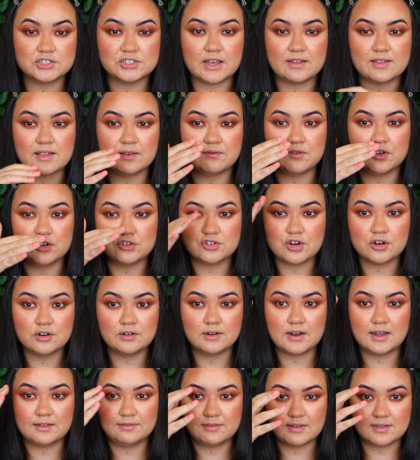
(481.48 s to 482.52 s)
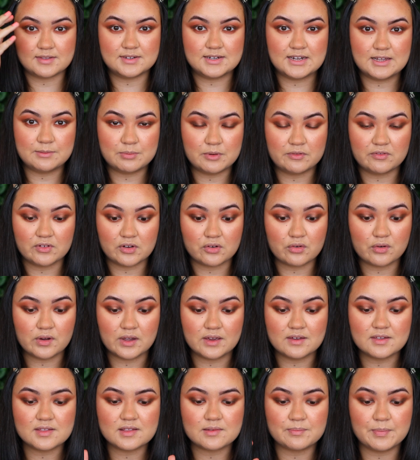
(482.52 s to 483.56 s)
shades if you don't like this deep of a
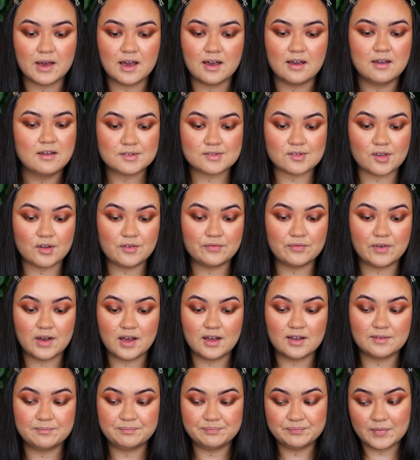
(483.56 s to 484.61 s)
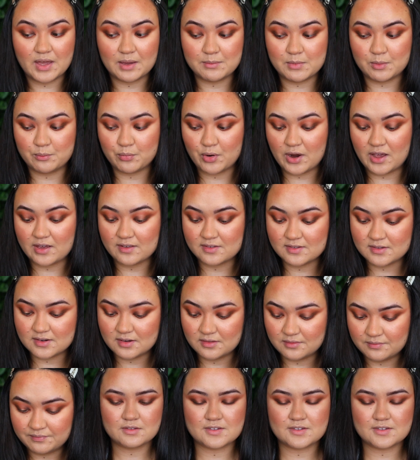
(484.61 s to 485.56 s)
crease, but so far I'm impressed.